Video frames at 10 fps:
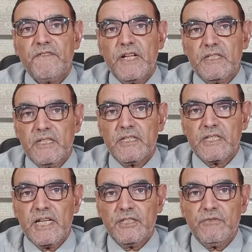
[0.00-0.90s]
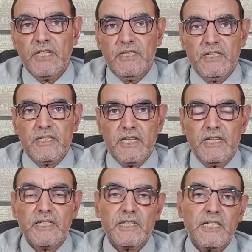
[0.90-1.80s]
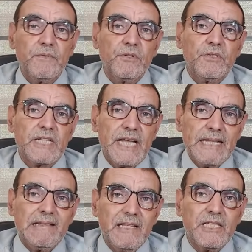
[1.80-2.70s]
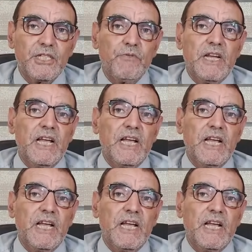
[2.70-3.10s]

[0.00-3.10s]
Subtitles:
and then start with these things, that because at least you will